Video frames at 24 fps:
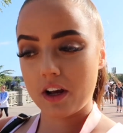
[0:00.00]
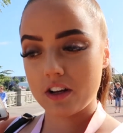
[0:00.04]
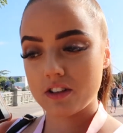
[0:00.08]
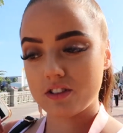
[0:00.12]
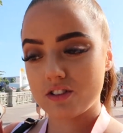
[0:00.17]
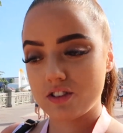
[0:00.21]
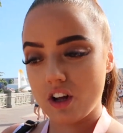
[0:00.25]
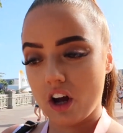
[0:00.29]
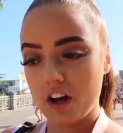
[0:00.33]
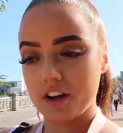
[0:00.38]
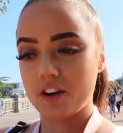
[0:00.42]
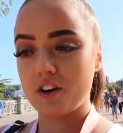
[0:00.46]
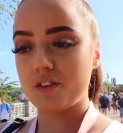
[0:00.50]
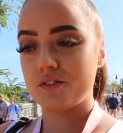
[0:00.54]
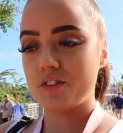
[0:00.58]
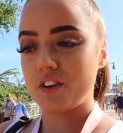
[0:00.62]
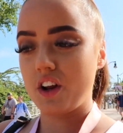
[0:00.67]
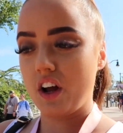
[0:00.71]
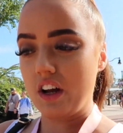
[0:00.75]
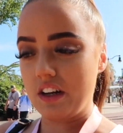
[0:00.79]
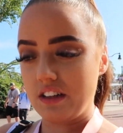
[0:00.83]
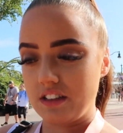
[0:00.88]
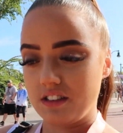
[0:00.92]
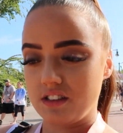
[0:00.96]
We are starting off
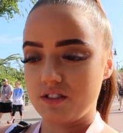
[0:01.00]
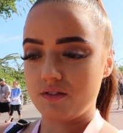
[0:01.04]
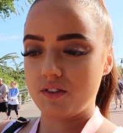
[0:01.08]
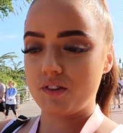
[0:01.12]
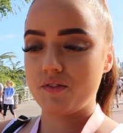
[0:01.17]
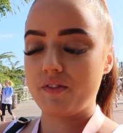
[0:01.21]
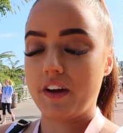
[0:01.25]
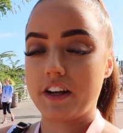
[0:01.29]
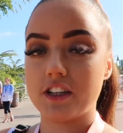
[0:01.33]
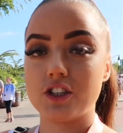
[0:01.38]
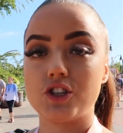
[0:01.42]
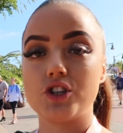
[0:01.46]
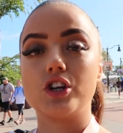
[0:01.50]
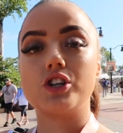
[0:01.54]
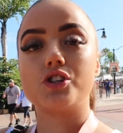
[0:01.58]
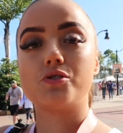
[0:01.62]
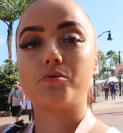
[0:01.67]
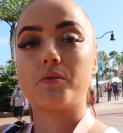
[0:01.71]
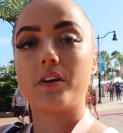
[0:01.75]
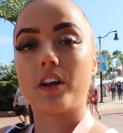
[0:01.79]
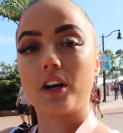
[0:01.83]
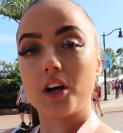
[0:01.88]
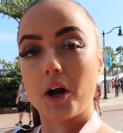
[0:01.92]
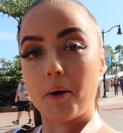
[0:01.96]
in Islands of
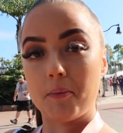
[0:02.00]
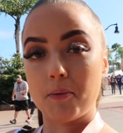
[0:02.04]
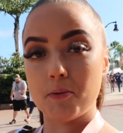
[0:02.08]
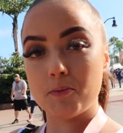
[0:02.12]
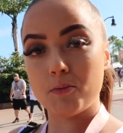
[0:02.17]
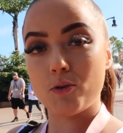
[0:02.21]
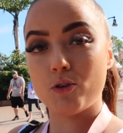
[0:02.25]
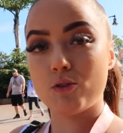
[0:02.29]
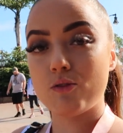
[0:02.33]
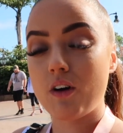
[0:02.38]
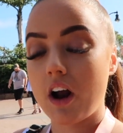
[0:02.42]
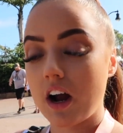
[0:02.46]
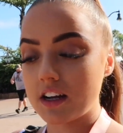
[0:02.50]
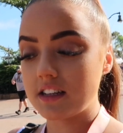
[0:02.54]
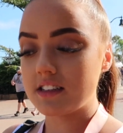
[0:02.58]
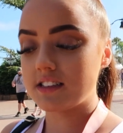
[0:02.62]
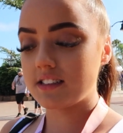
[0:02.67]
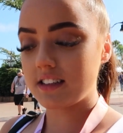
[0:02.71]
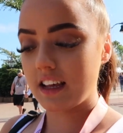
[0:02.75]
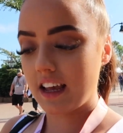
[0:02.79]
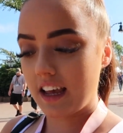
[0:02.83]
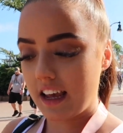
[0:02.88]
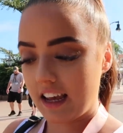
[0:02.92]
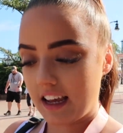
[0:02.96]
Adventure, doing a couple more
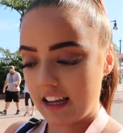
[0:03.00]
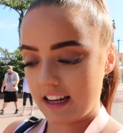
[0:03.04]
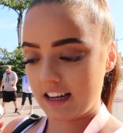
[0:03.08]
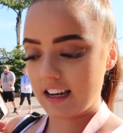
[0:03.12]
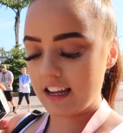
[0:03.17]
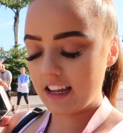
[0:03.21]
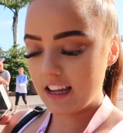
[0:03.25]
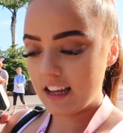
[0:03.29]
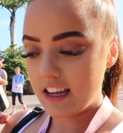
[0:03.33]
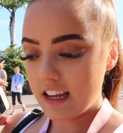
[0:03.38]
rides in